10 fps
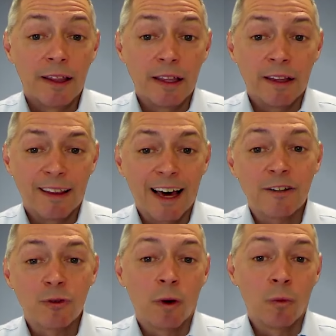that
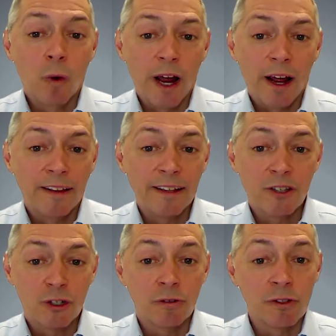is one way that
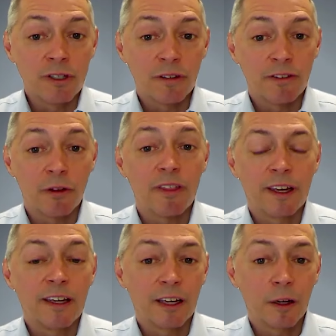students, if they're
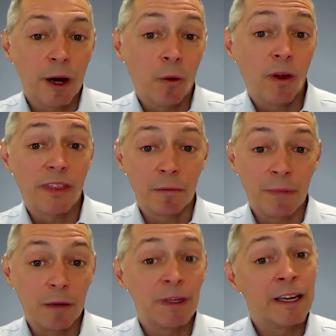thinking about what they
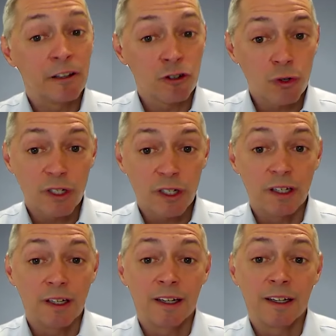may be
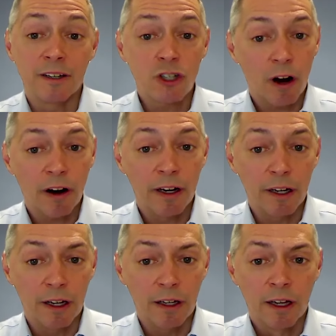interested in and
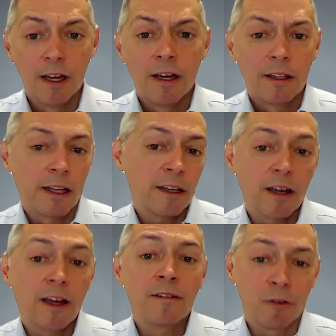targeting, they
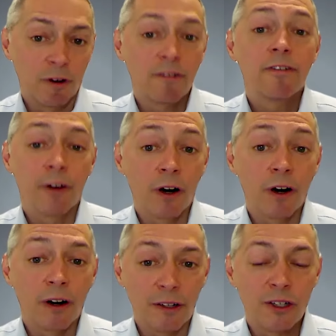can
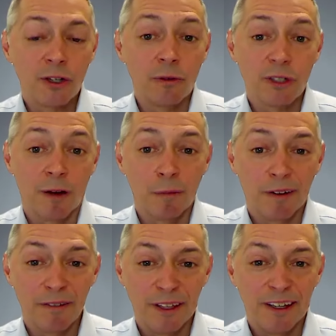refer to some
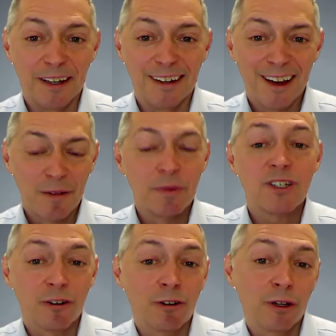of the
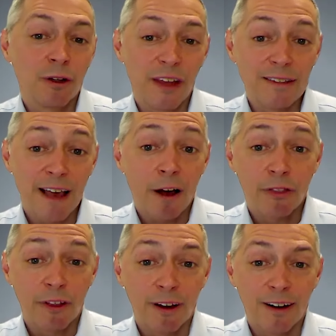material that's
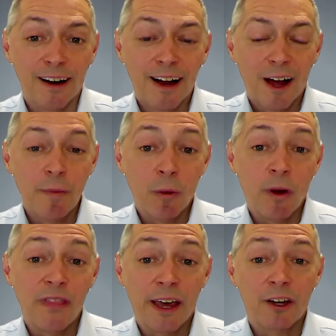out there about
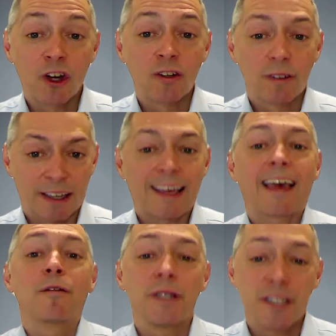what they
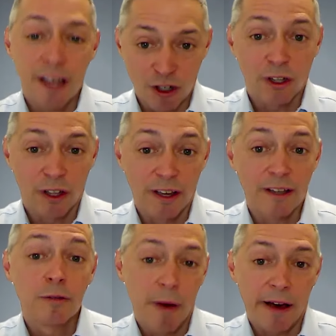can potentially
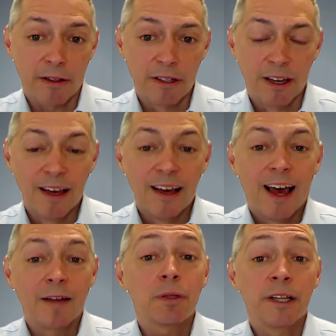expect
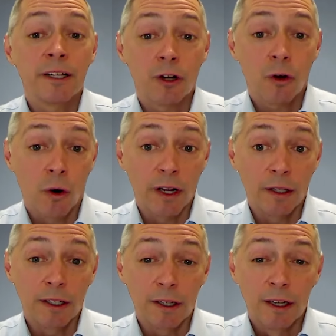and plan
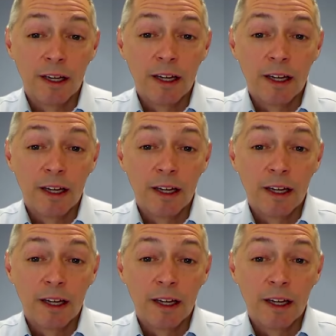accordingly.